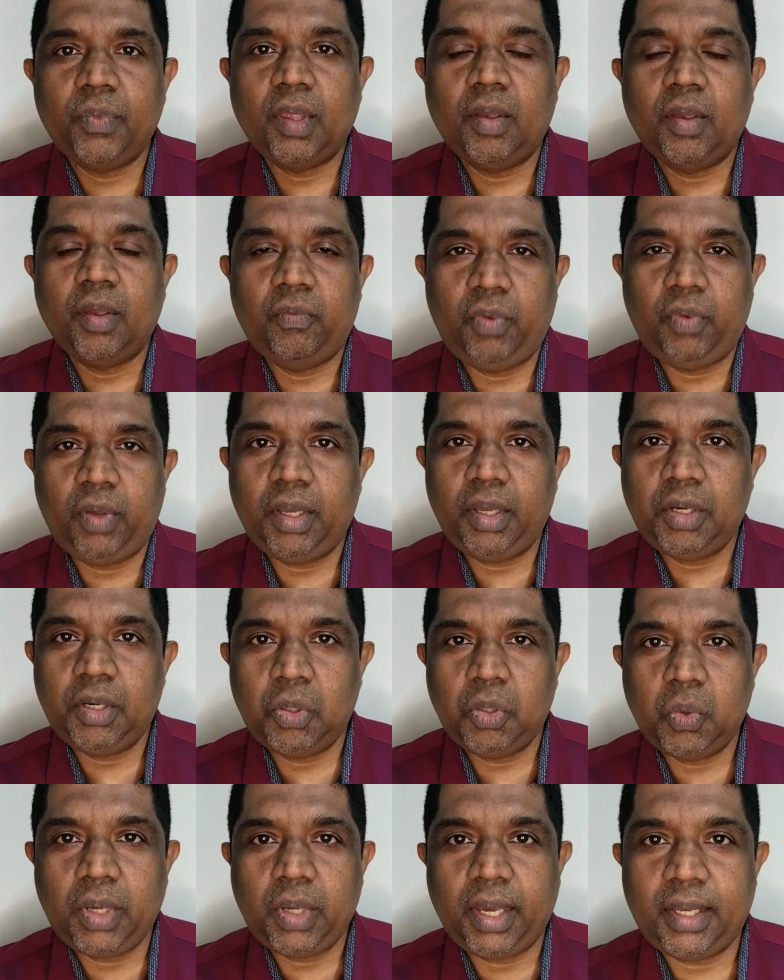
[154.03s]
where you
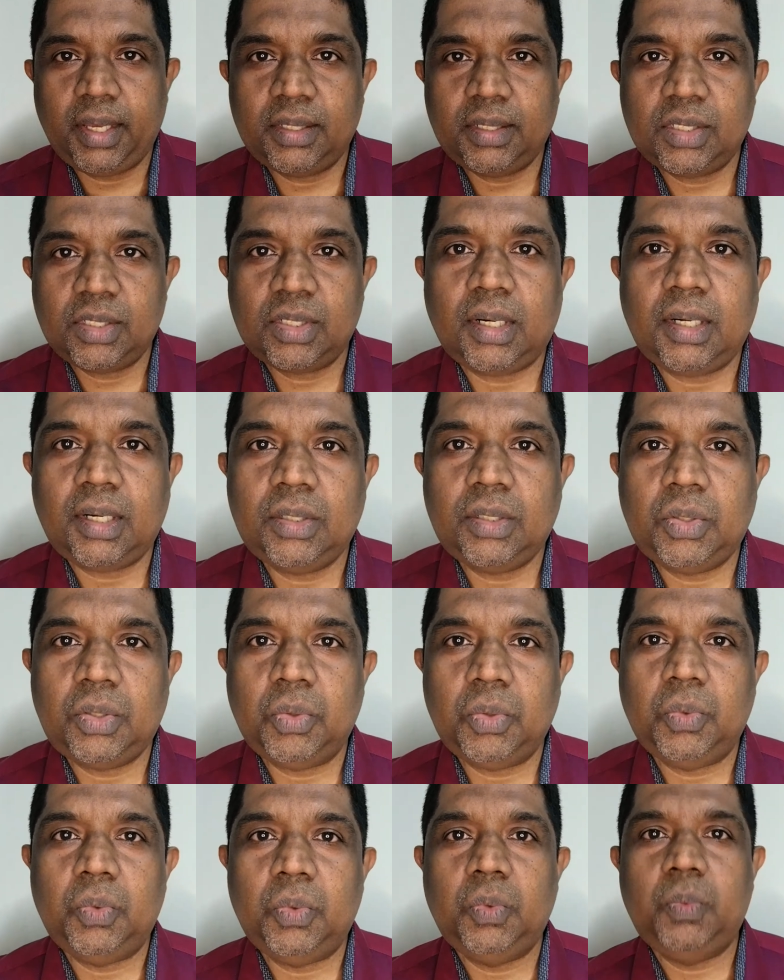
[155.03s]
can start
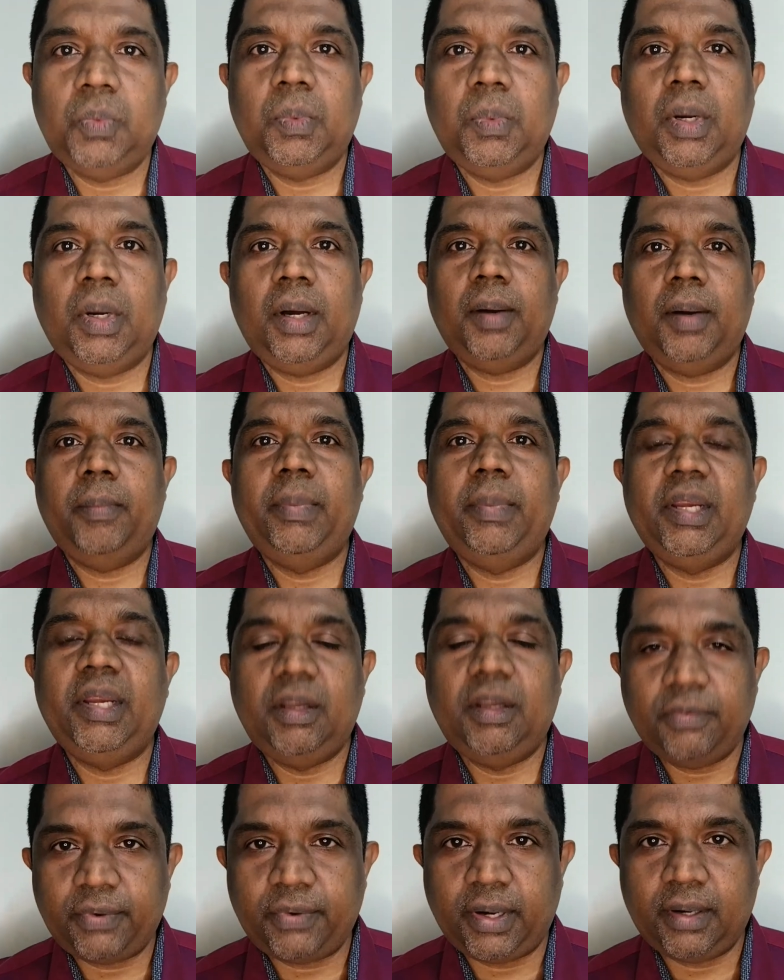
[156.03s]
to be
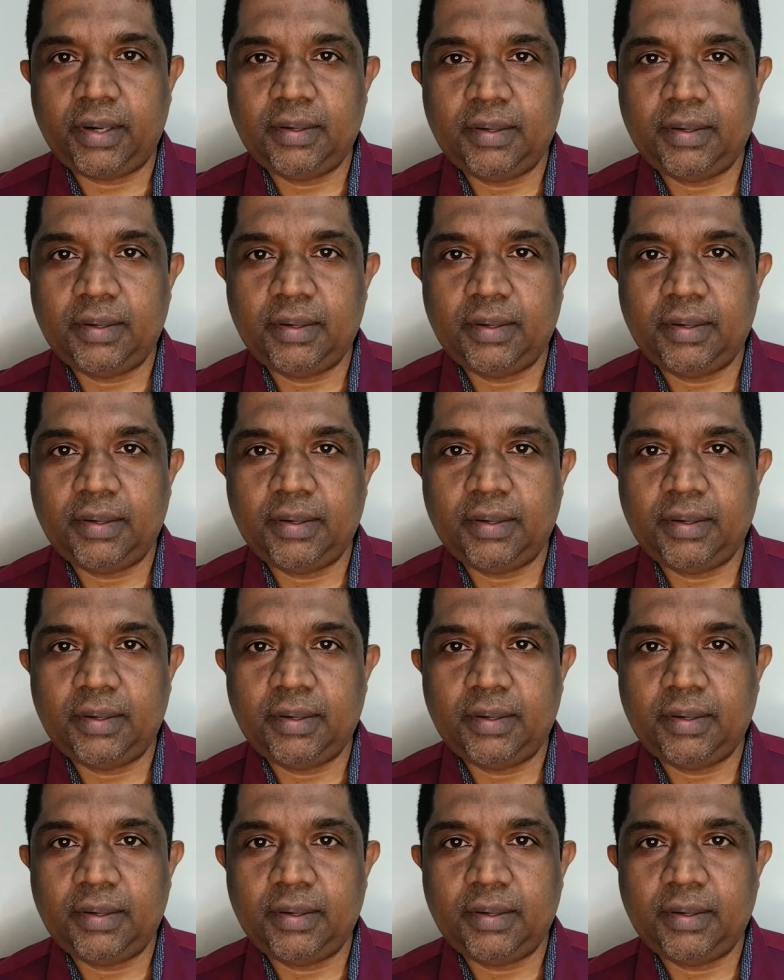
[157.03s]
different